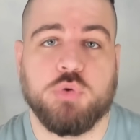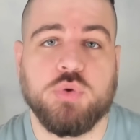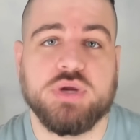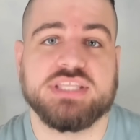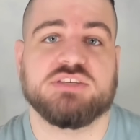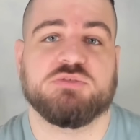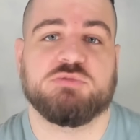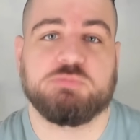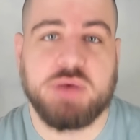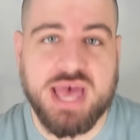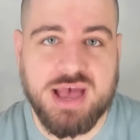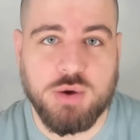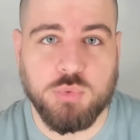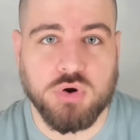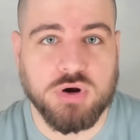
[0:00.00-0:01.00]
point of
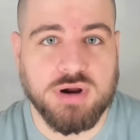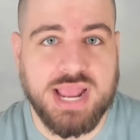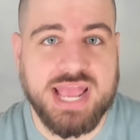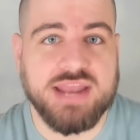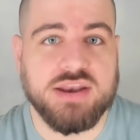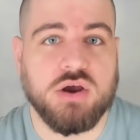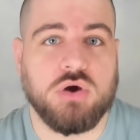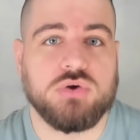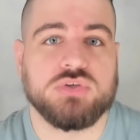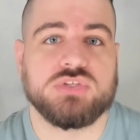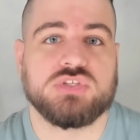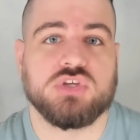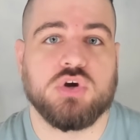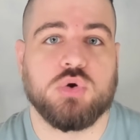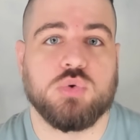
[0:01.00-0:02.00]
power and
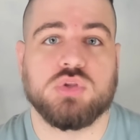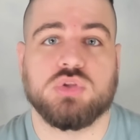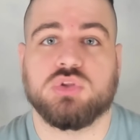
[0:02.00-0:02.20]
also